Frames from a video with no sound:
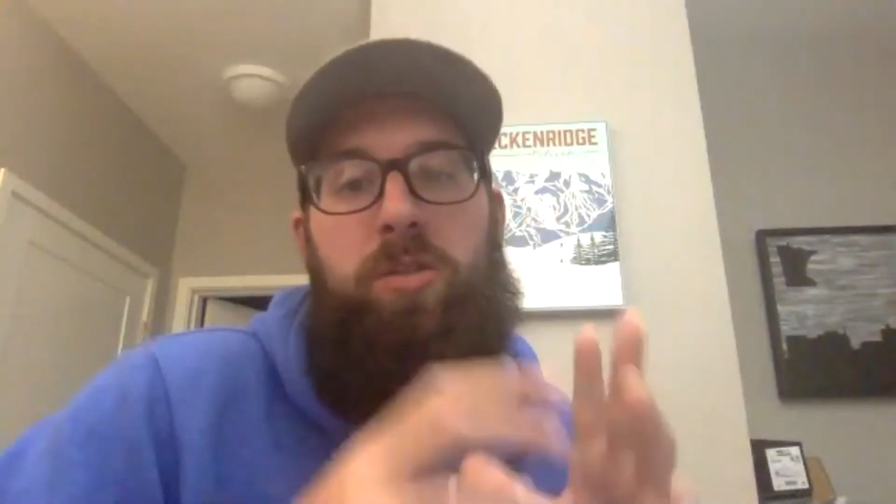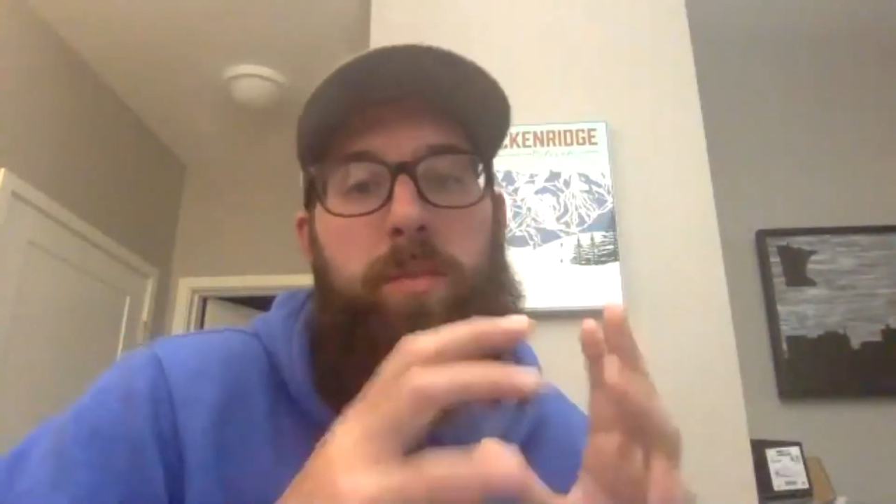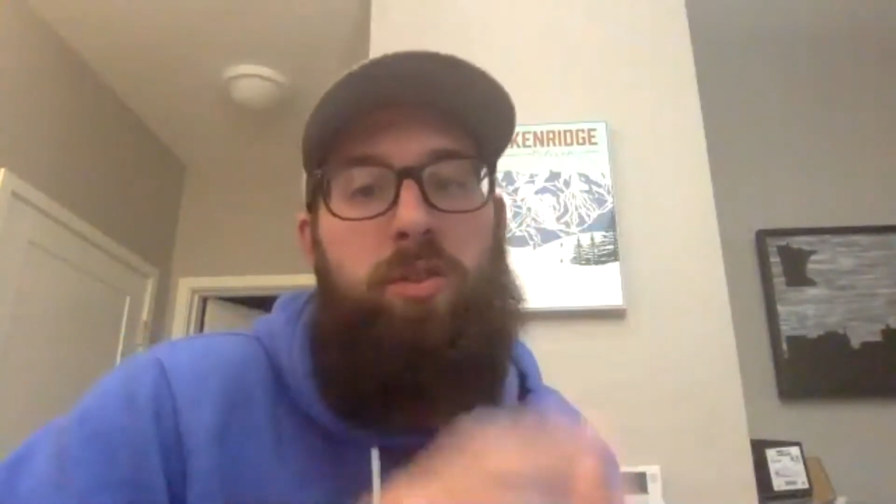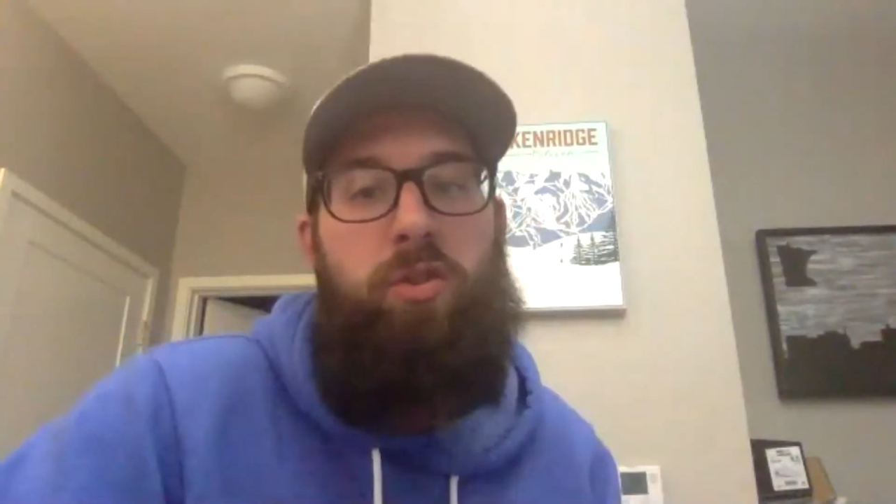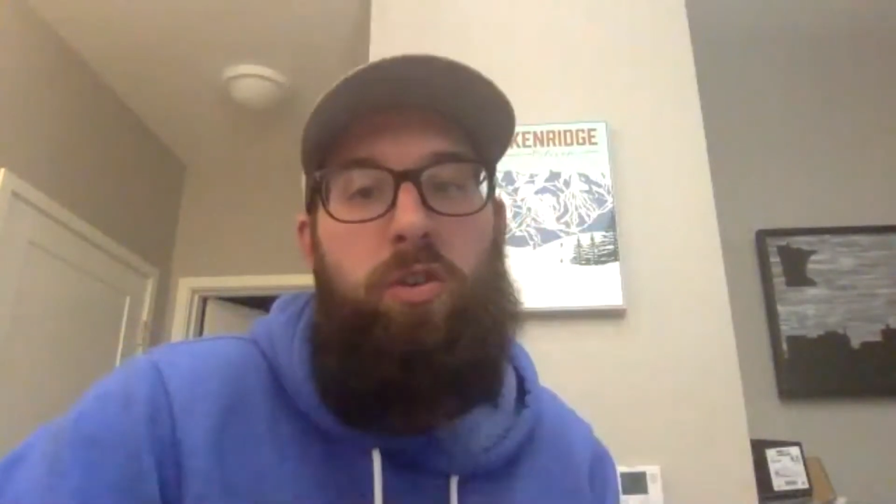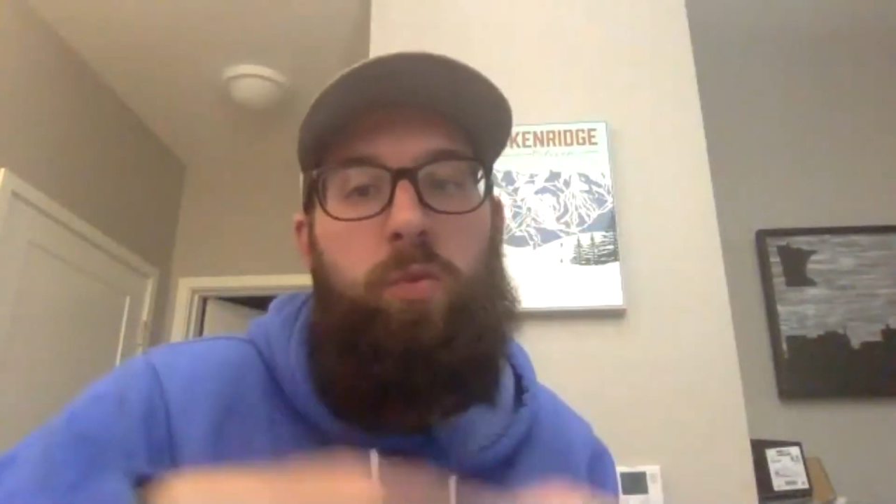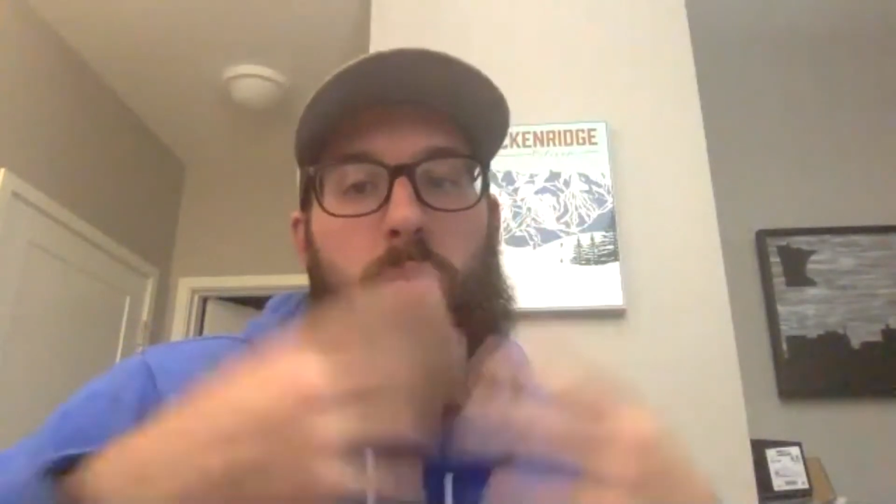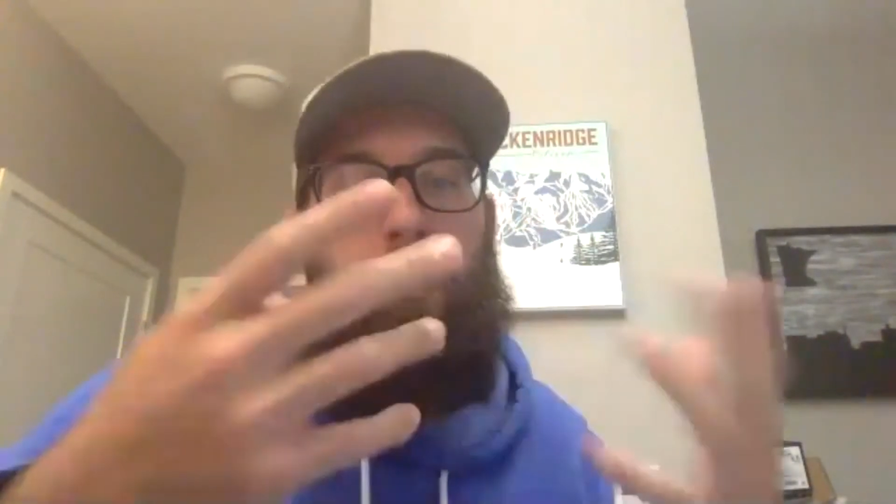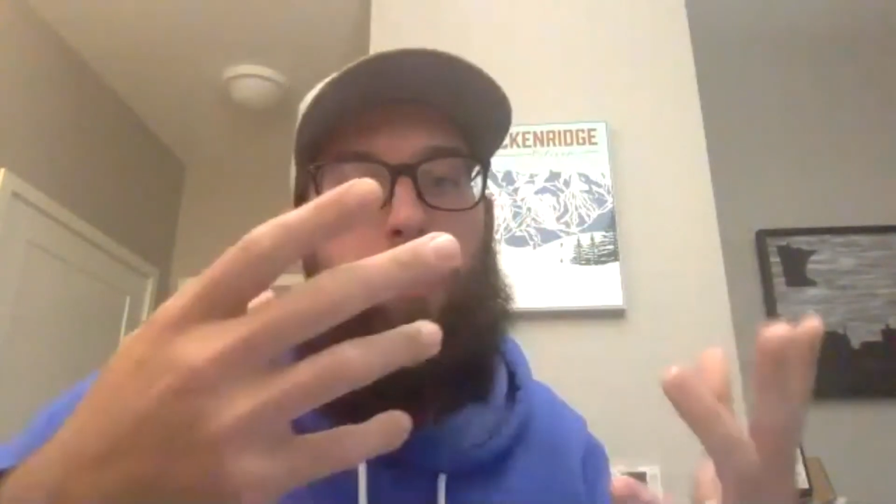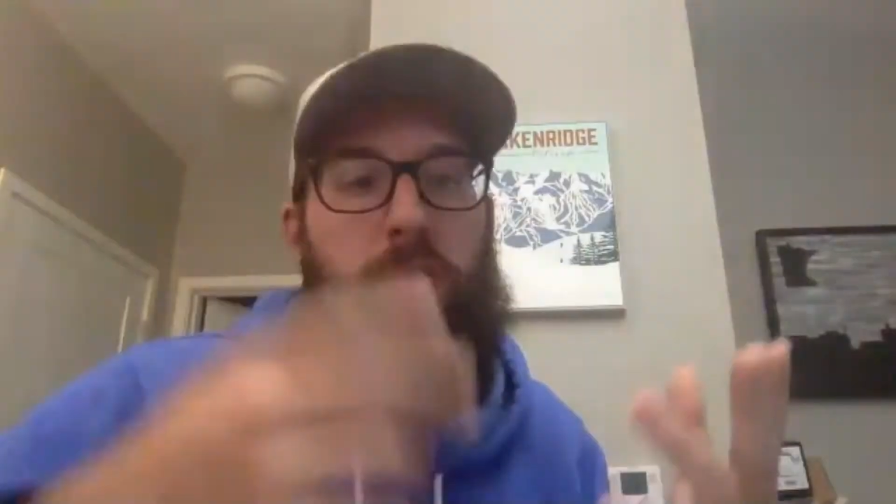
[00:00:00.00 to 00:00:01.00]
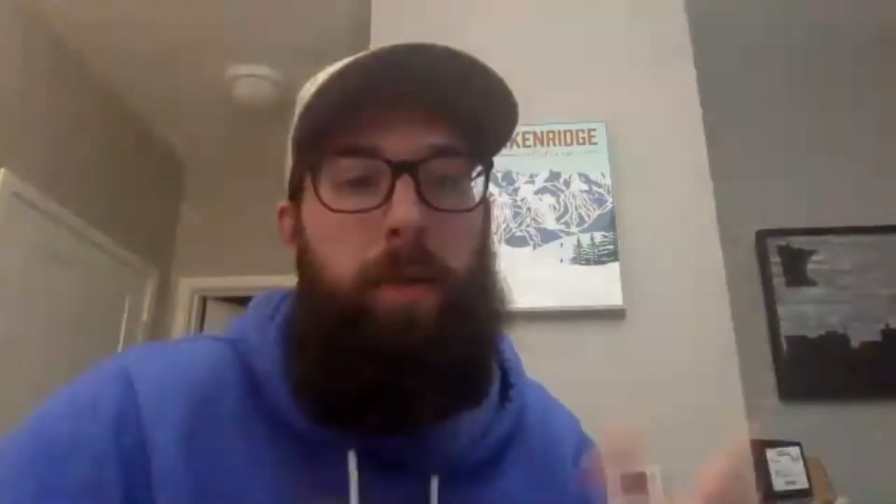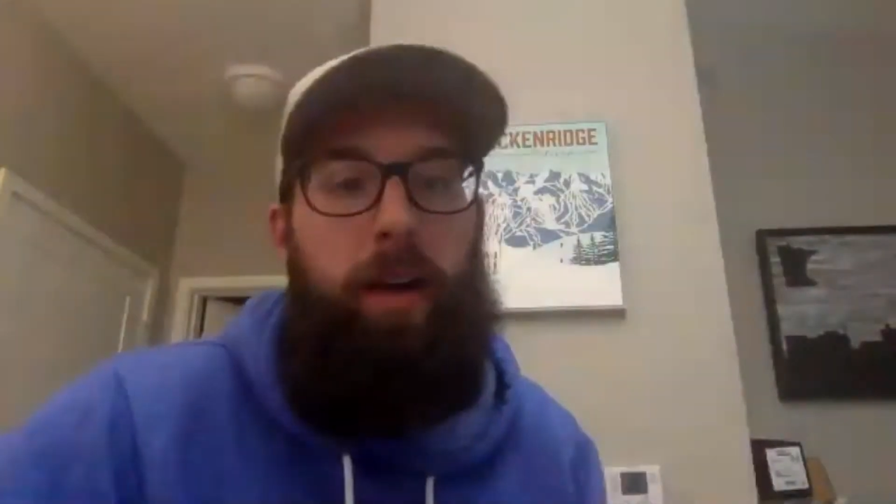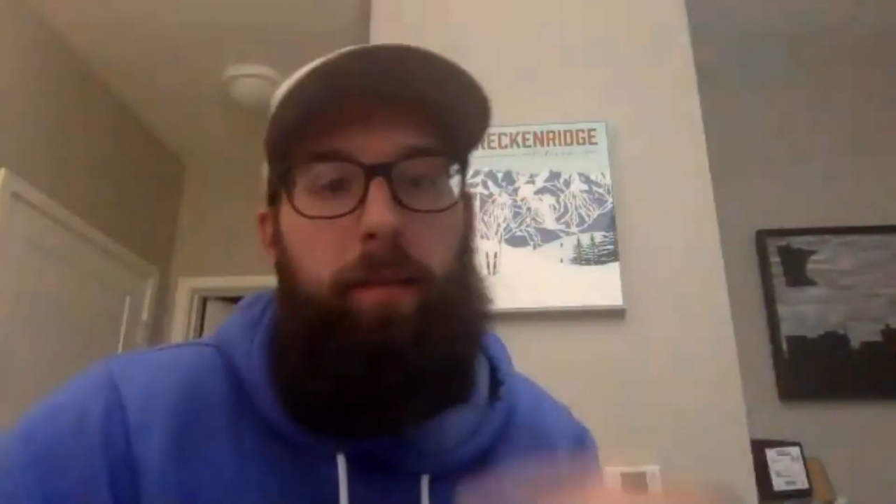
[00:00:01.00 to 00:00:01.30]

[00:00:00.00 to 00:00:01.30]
Mrs. Jones, which would you pick?